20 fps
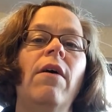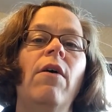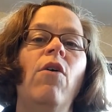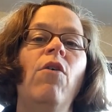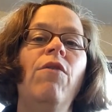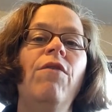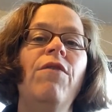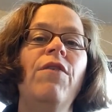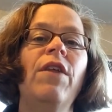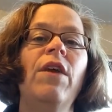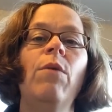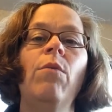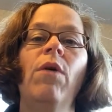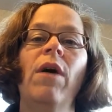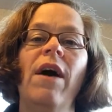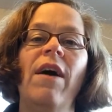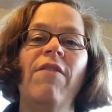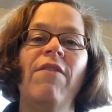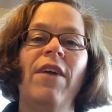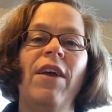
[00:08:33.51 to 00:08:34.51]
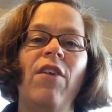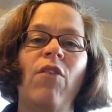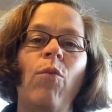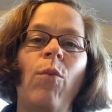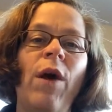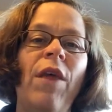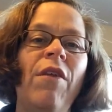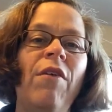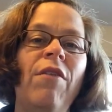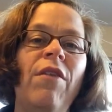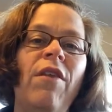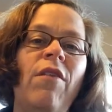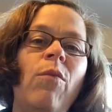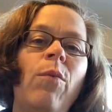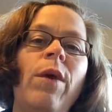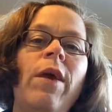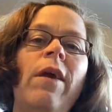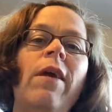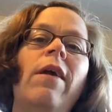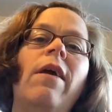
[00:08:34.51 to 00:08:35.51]
Hopefully we'll have nice weather this
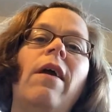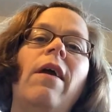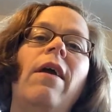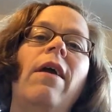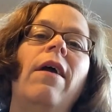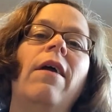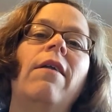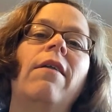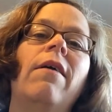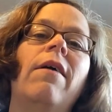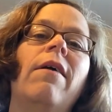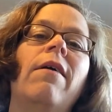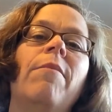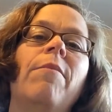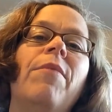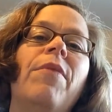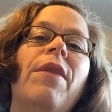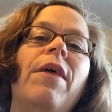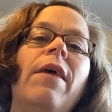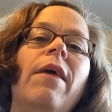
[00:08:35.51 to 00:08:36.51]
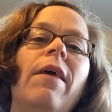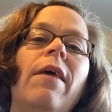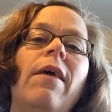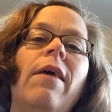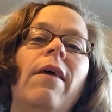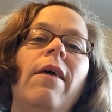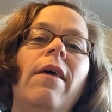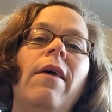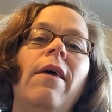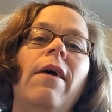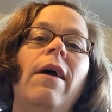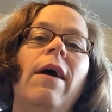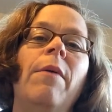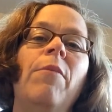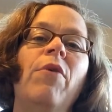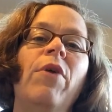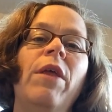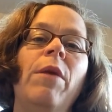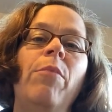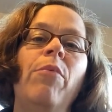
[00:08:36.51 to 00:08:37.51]
week, and
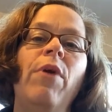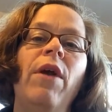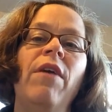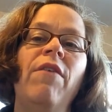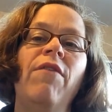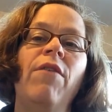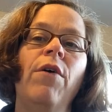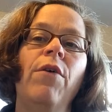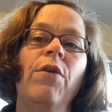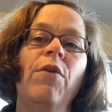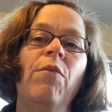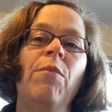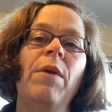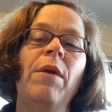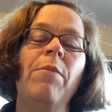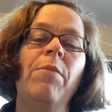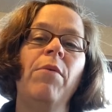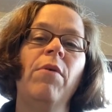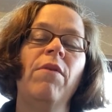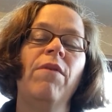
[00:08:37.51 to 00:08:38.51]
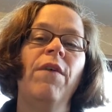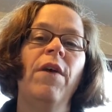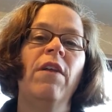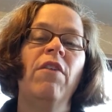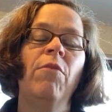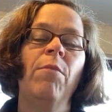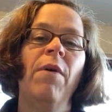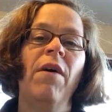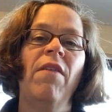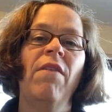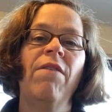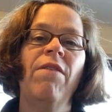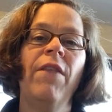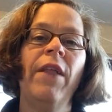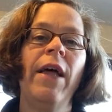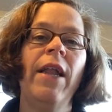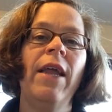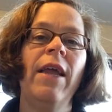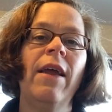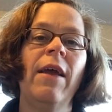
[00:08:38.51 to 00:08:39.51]
I'm really praying for all those people affected by the
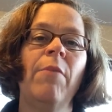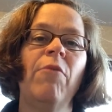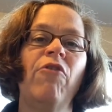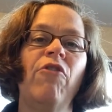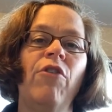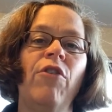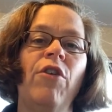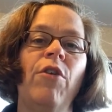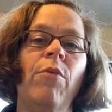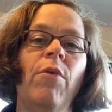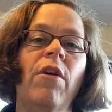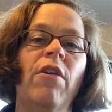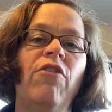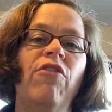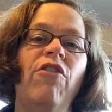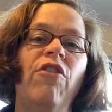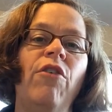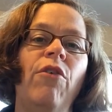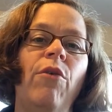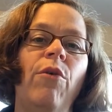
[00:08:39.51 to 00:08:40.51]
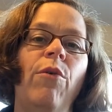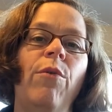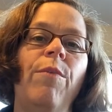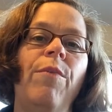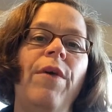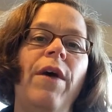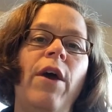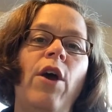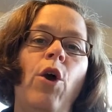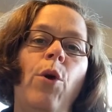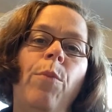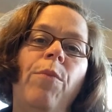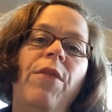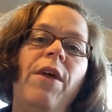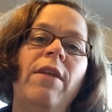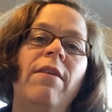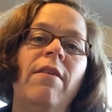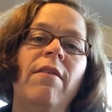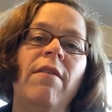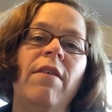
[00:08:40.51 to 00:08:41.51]
flooding. I'm sure you are too. I hope
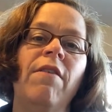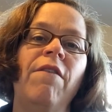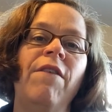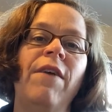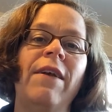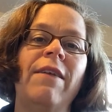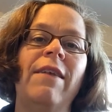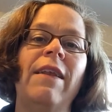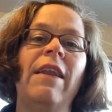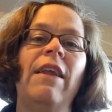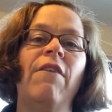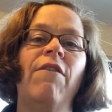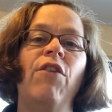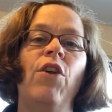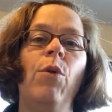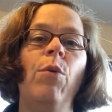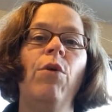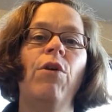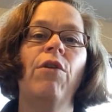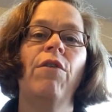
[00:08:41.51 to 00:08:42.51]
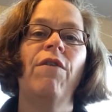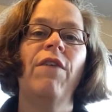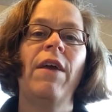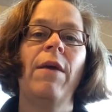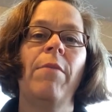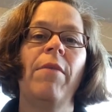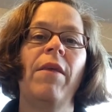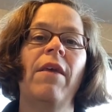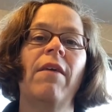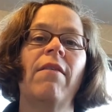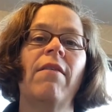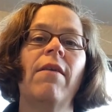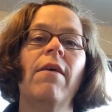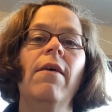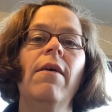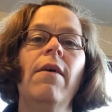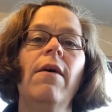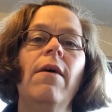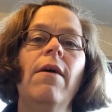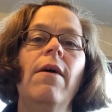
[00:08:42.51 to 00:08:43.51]
that doesn't affect any of you or your families,
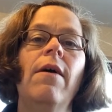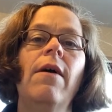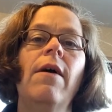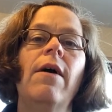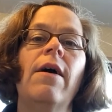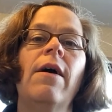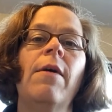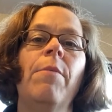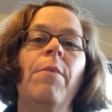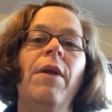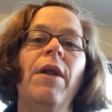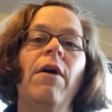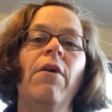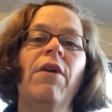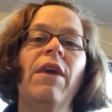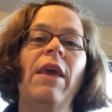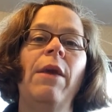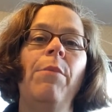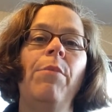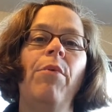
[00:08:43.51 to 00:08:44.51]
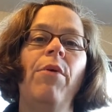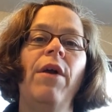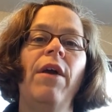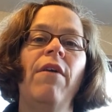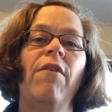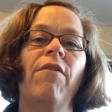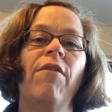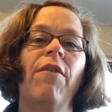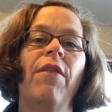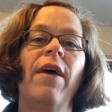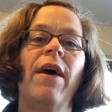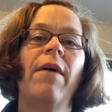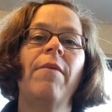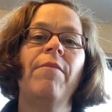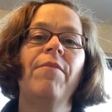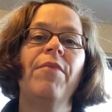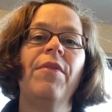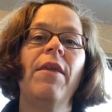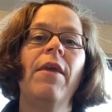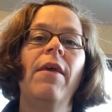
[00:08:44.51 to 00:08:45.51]
but I'll keep praying for
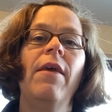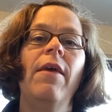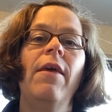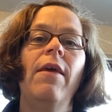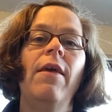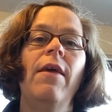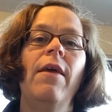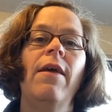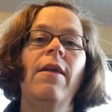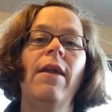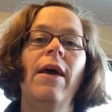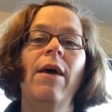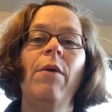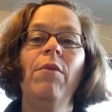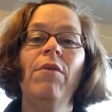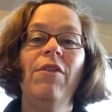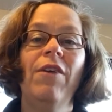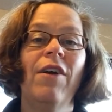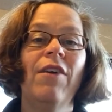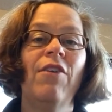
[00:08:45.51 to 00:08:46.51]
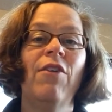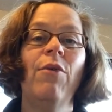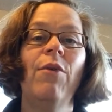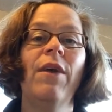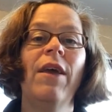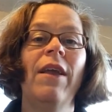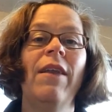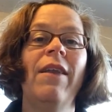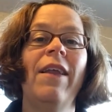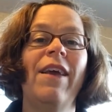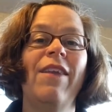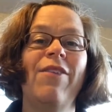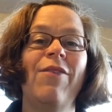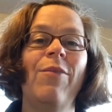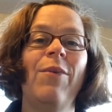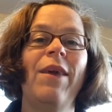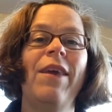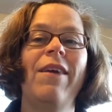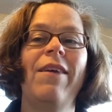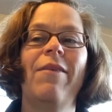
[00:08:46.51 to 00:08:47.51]
that. And I will talk to you again
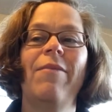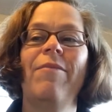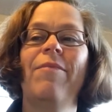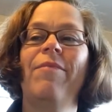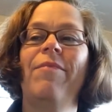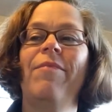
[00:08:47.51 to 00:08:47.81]
next week.